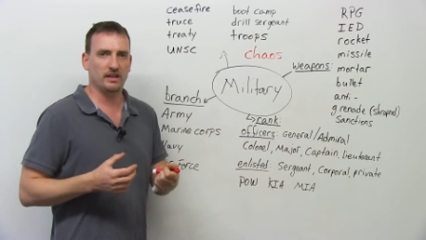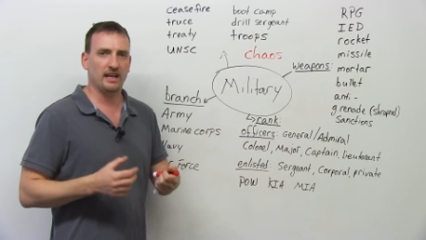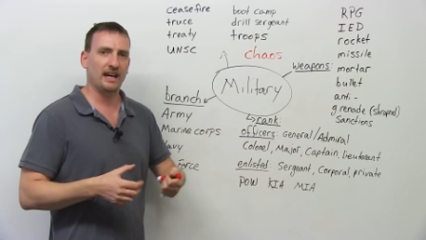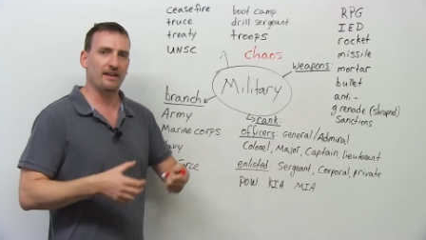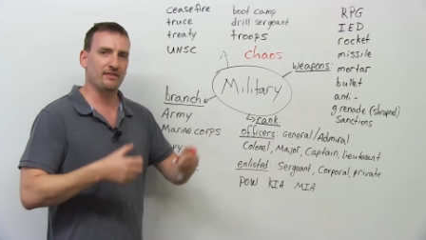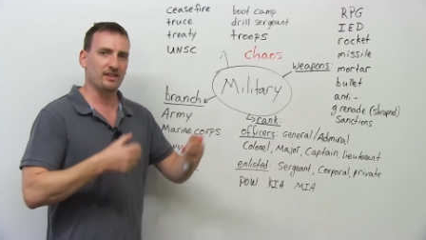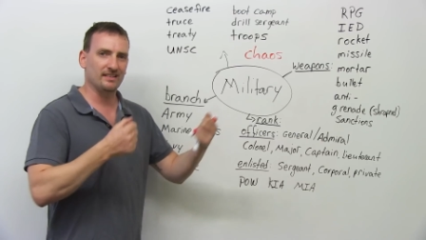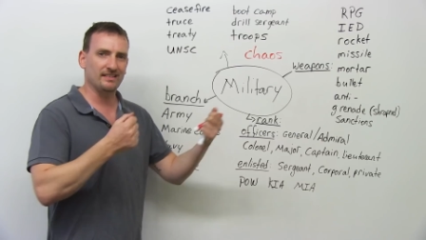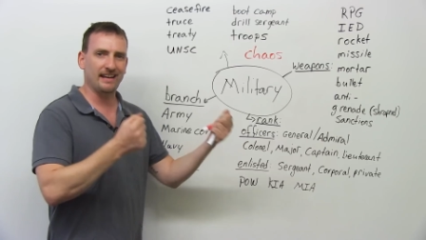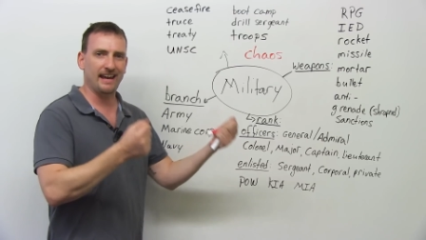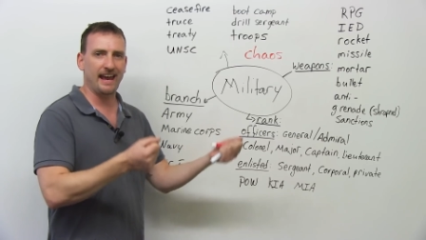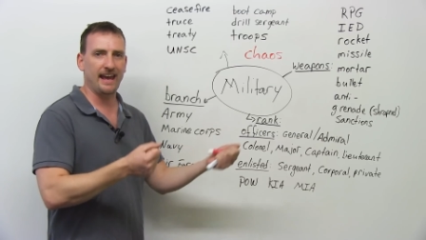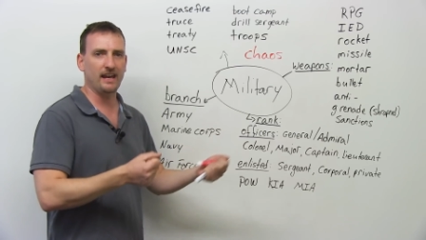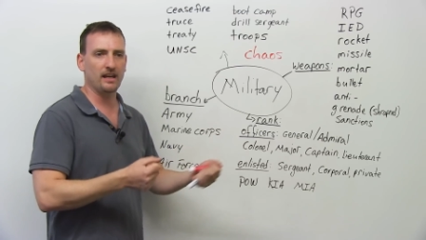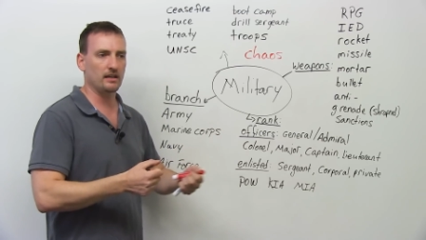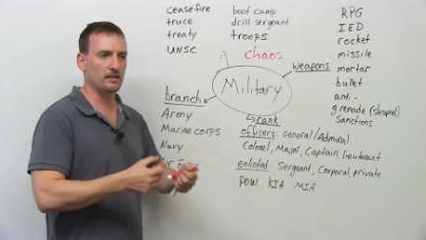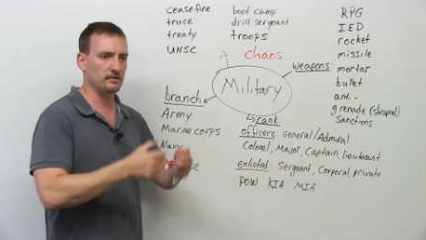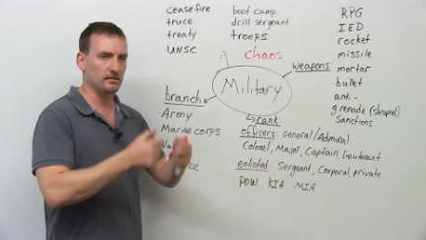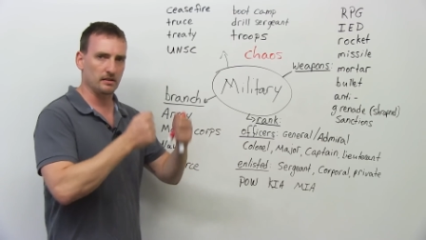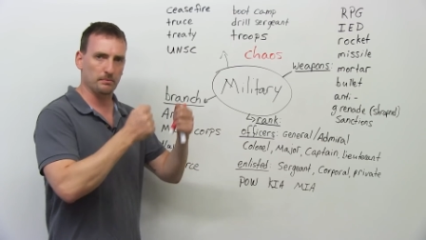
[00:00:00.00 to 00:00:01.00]
They have the
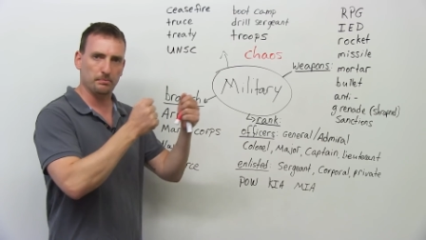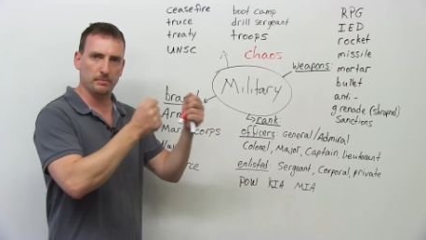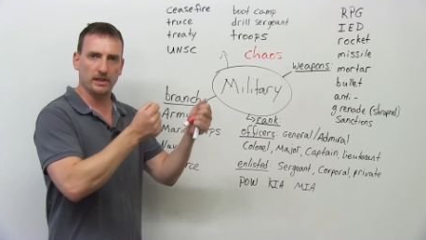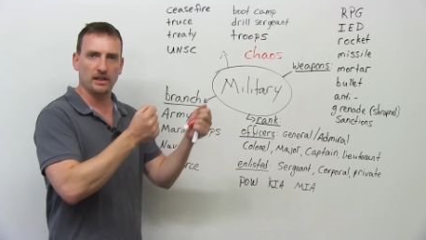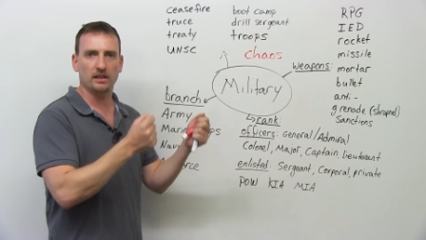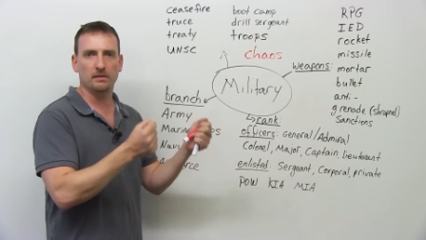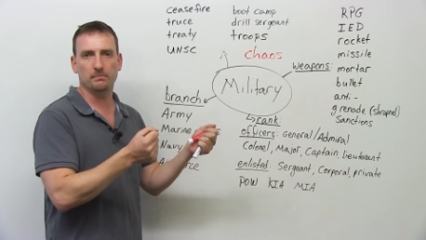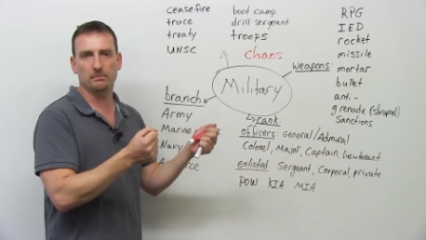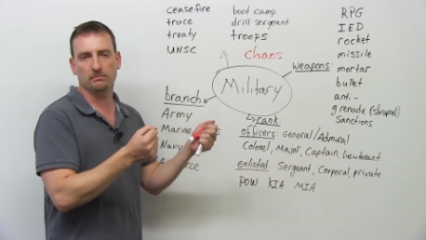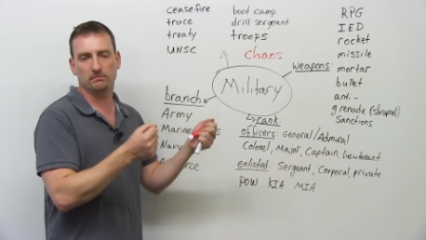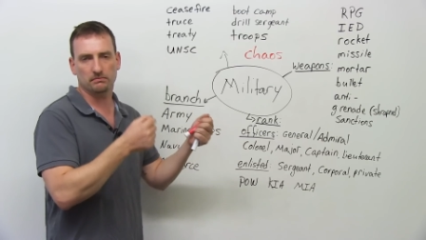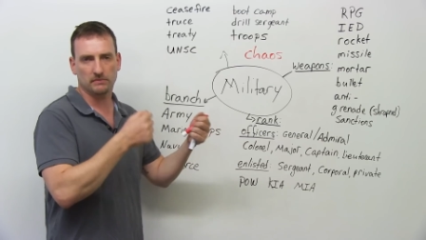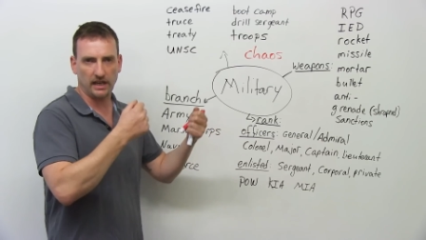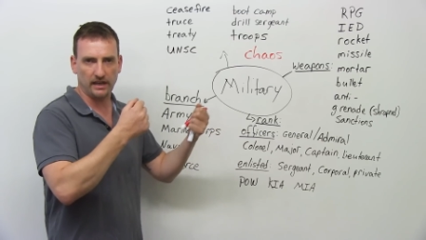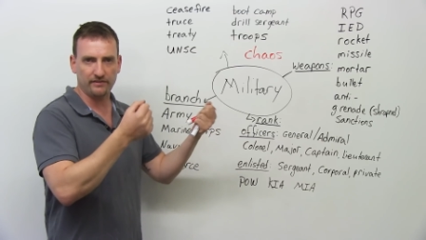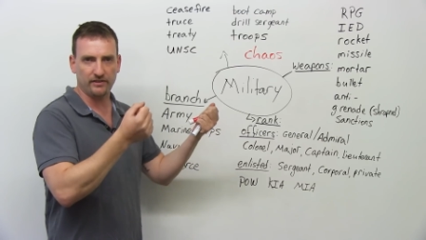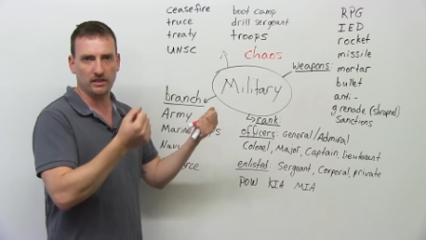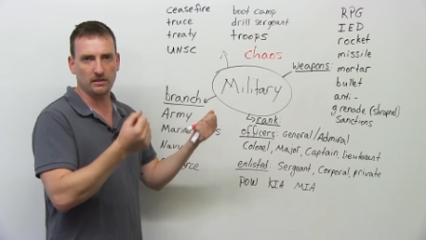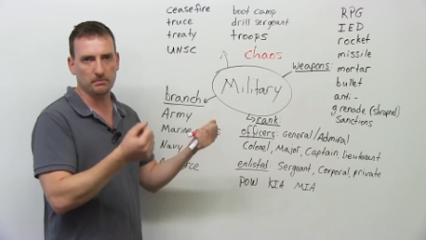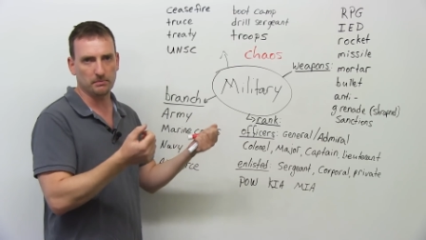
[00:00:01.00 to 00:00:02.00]
tanks, the big
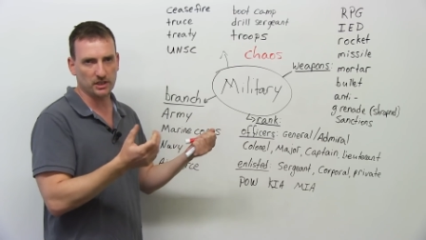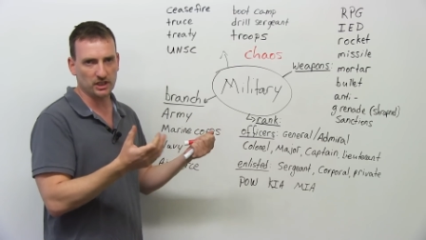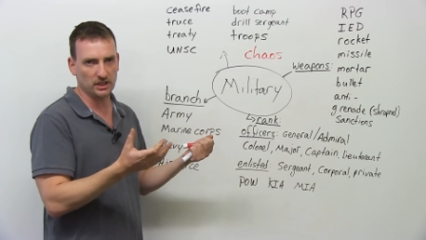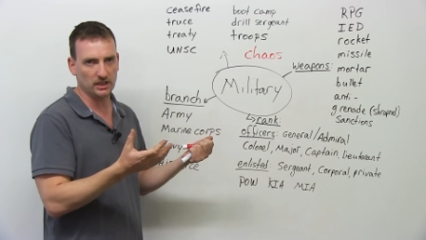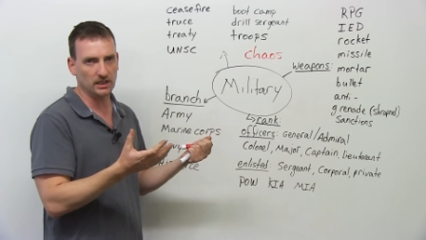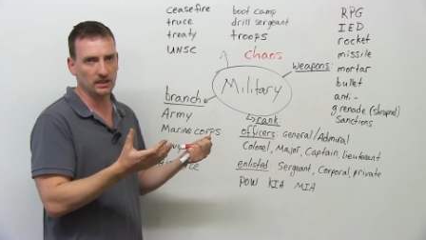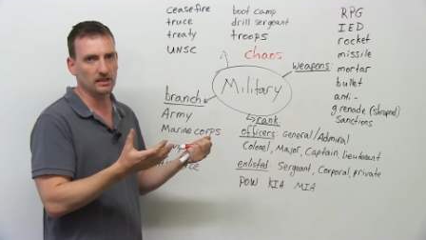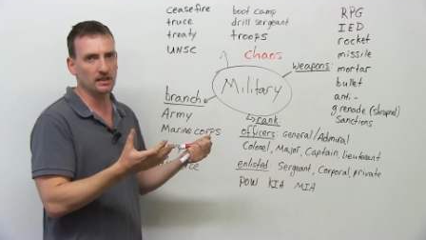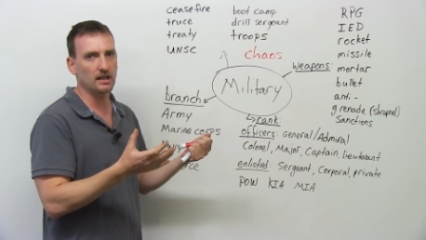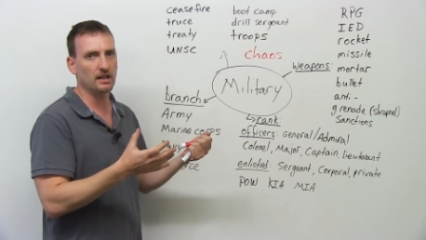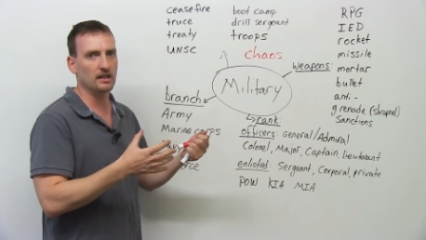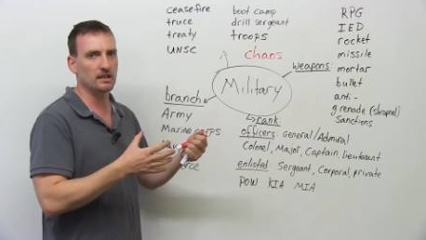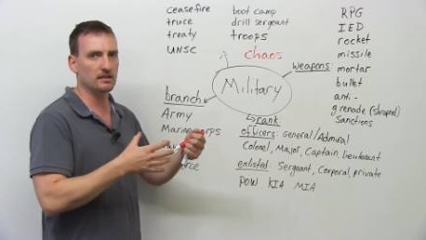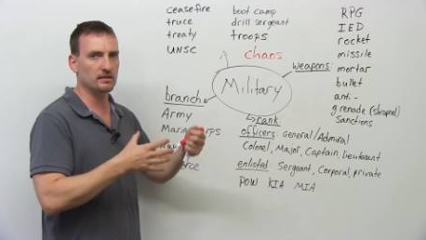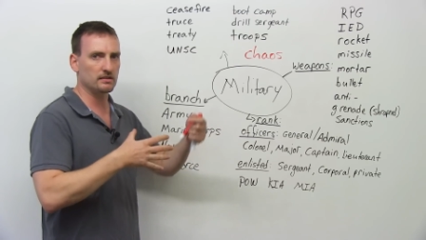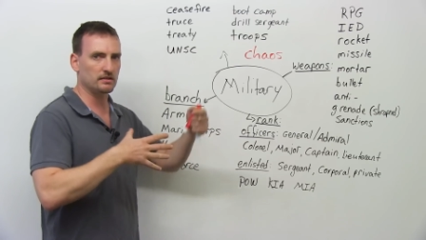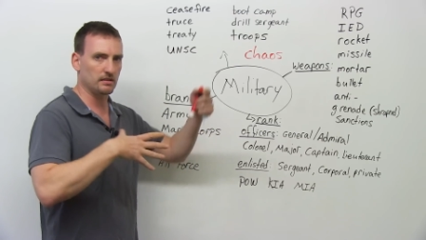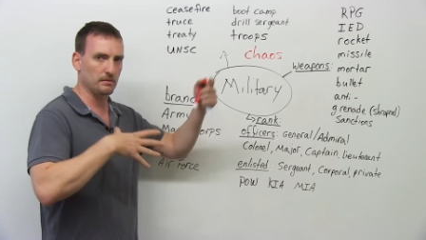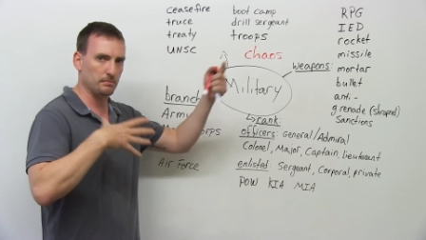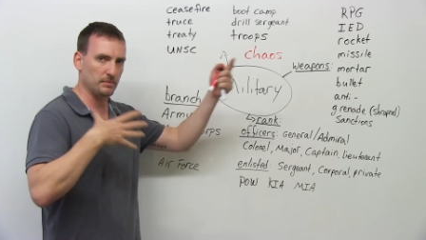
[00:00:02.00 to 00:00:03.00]
heavy machine
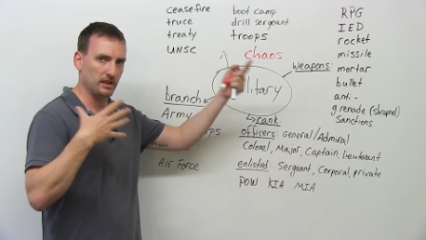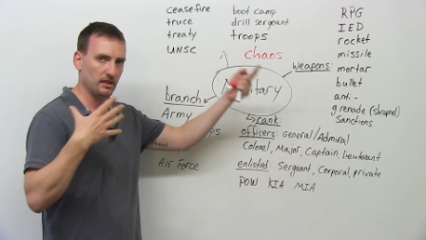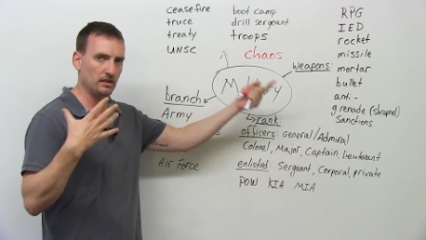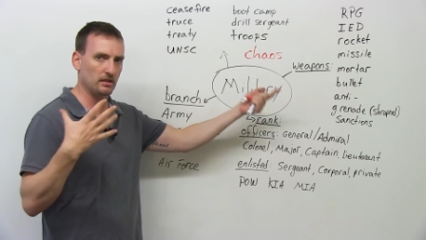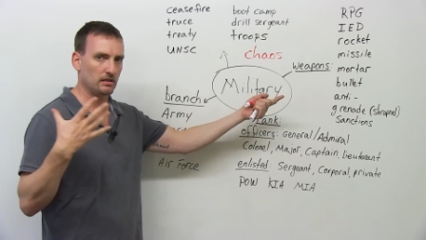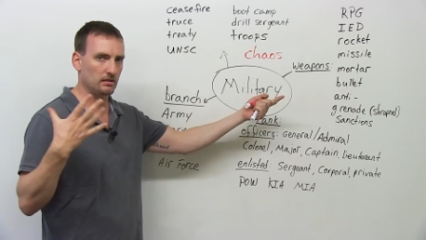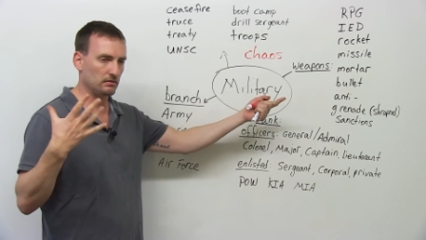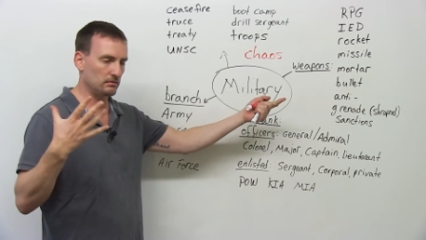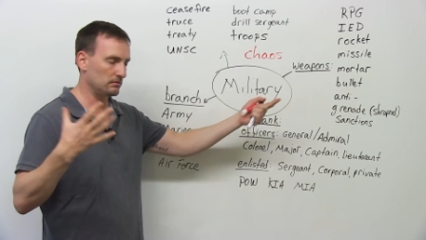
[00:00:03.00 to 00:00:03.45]
guns, the big